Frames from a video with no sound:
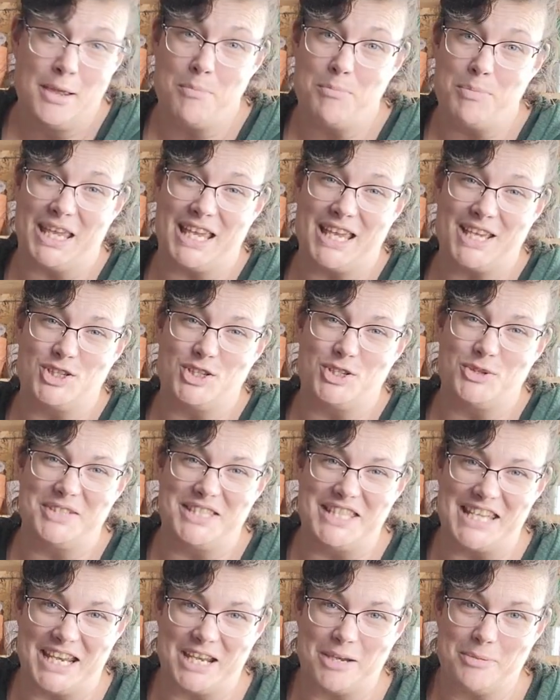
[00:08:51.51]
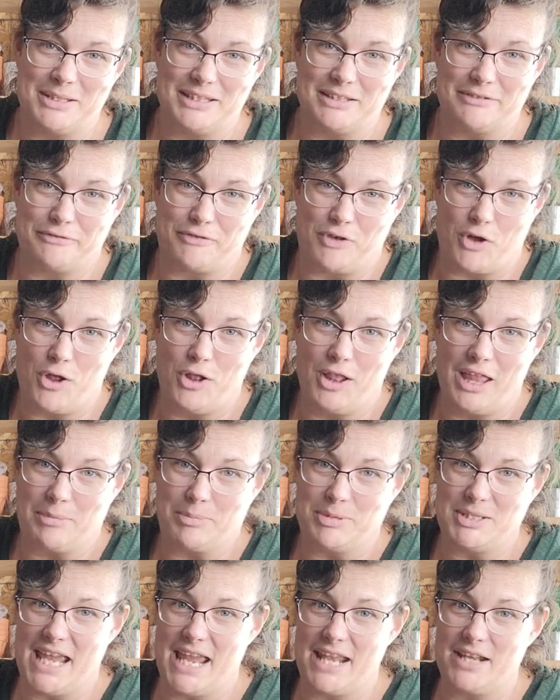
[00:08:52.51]
because you dig them in the fall like
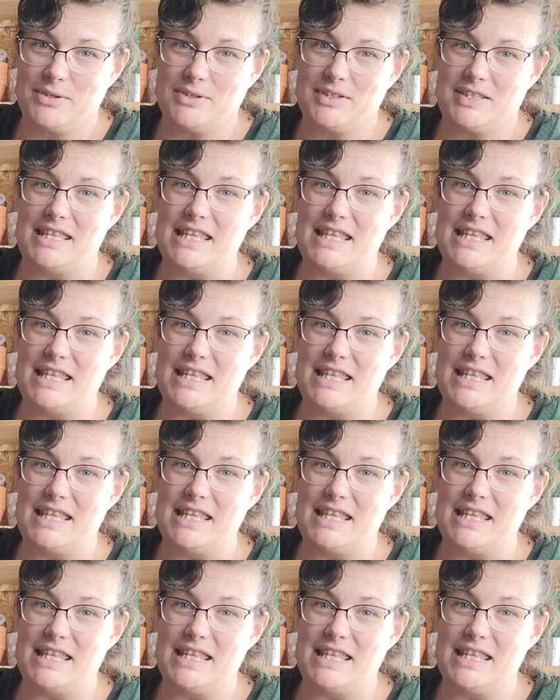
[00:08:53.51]
potatoes.